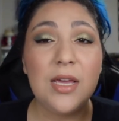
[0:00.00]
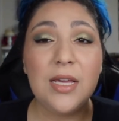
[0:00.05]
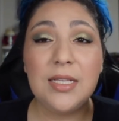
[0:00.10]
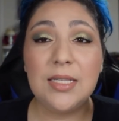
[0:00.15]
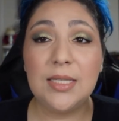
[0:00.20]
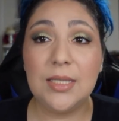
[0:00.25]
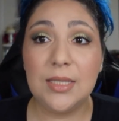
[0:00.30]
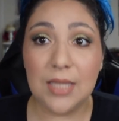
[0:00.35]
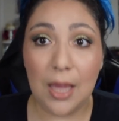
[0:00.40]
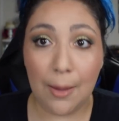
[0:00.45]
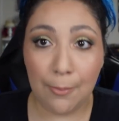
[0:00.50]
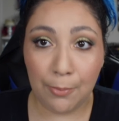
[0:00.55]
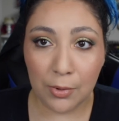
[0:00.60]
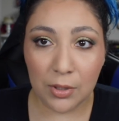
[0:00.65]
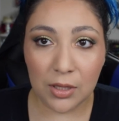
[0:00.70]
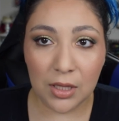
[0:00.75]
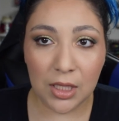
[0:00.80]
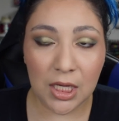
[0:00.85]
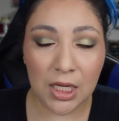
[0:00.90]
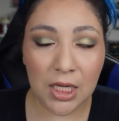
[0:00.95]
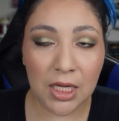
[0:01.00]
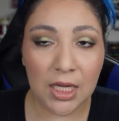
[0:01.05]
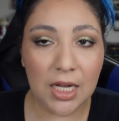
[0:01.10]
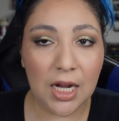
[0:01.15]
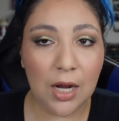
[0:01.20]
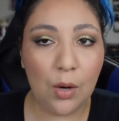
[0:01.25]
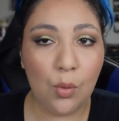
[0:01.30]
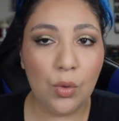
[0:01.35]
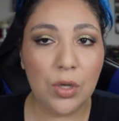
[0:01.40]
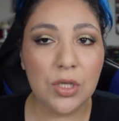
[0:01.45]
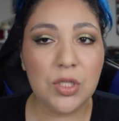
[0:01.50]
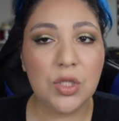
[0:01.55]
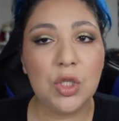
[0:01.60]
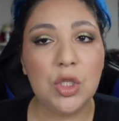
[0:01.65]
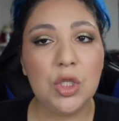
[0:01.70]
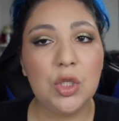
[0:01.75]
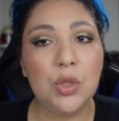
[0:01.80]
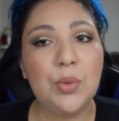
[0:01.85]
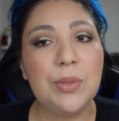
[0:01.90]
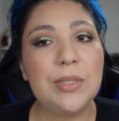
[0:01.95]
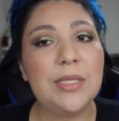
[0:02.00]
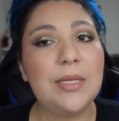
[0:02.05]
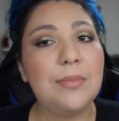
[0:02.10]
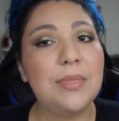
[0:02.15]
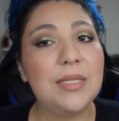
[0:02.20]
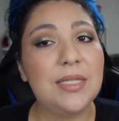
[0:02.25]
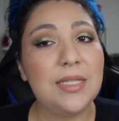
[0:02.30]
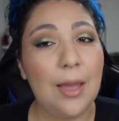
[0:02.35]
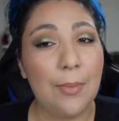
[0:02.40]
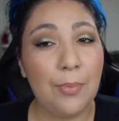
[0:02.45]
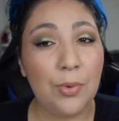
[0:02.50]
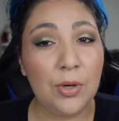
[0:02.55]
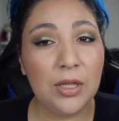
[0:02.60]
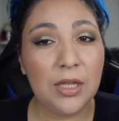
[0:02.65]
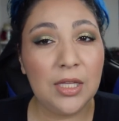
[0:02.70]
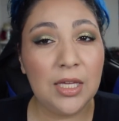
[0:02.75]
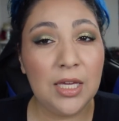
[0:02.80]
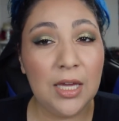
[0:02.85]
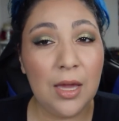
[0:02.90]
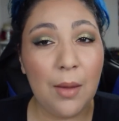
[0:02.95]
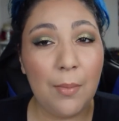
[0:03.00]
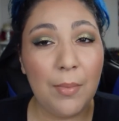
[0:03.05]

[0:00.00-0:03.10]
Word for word: separately, and I was going to use them separately,